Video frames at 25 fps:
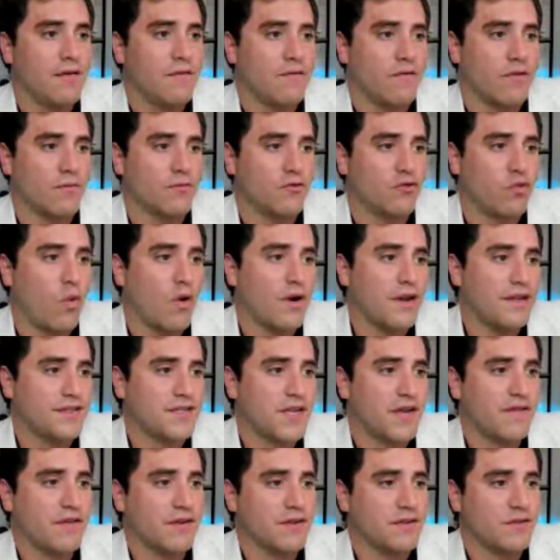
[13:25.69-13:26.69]
from
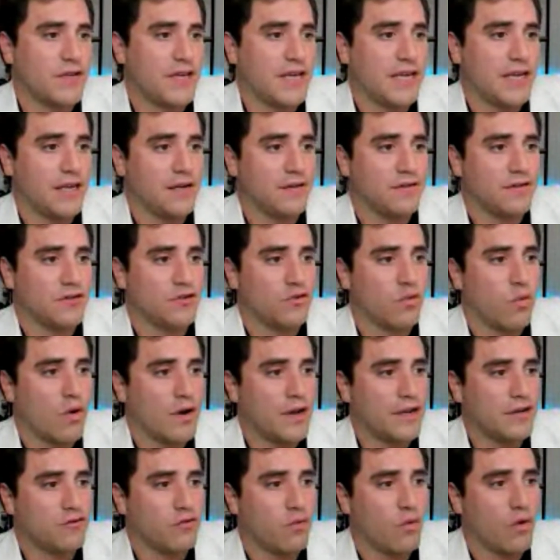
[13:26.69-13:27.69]
2017 to
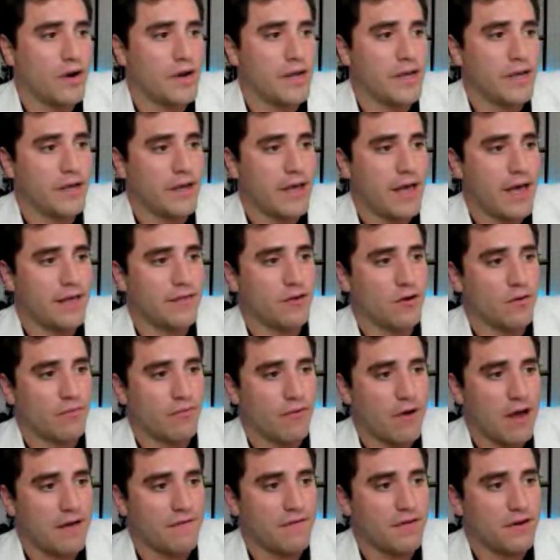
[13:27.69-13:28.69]
2020 had their
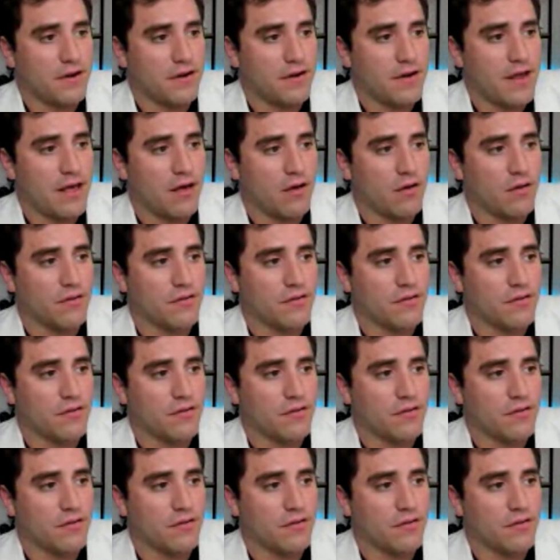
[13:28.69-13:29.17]
private and